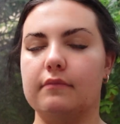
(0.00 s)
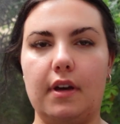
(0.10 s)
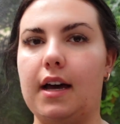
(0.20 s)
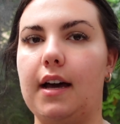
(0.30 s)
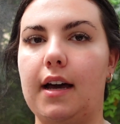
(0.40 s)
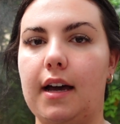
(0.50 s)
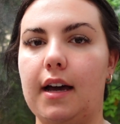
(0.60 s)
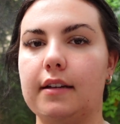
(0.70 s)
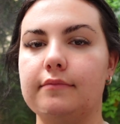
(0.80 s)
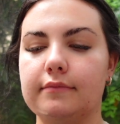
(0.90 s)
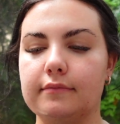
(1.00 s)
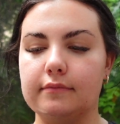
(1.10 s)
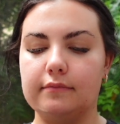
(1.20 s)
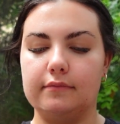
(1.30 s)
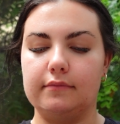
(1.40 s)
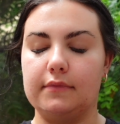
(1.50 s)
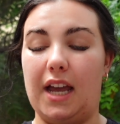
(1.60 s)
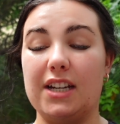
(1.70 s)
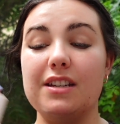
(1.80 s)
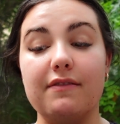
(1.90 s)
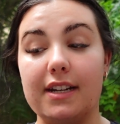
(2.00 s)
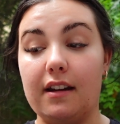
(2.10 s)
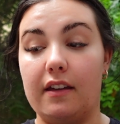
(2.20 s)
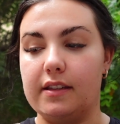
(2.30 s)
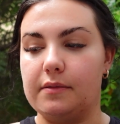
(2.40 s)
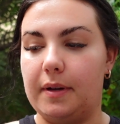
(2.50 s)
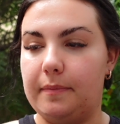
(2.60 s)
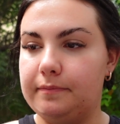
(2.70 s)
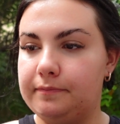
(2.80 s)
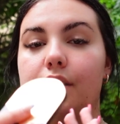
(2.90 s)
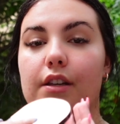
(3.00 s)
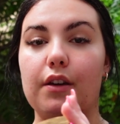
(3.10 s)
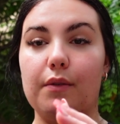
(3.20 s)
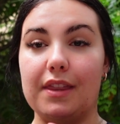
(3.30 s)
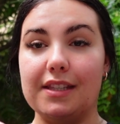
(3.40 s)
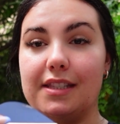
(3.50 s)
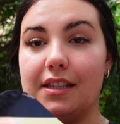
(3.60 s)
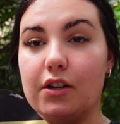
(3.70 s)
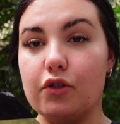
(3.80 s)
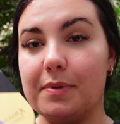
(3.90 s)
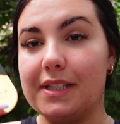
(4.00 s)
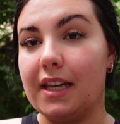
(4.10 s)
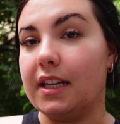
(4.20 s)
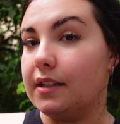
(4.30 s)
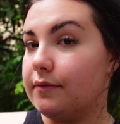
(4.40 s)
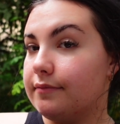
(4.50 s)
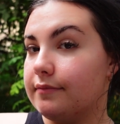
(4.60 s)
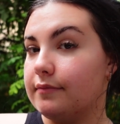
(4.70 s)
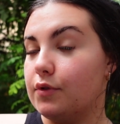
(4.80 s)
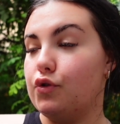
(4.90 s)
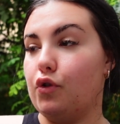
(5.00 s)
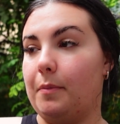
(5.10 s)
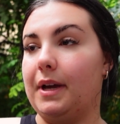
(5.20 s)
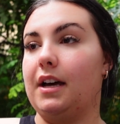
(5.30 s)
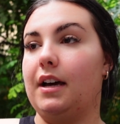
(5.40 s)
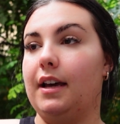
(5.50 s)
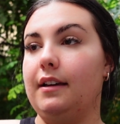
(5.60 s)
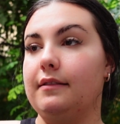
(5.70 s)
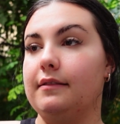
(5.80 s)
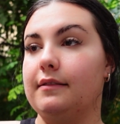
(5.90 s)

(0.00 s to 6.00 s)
I actually really like this one. So this is 100% not my colour,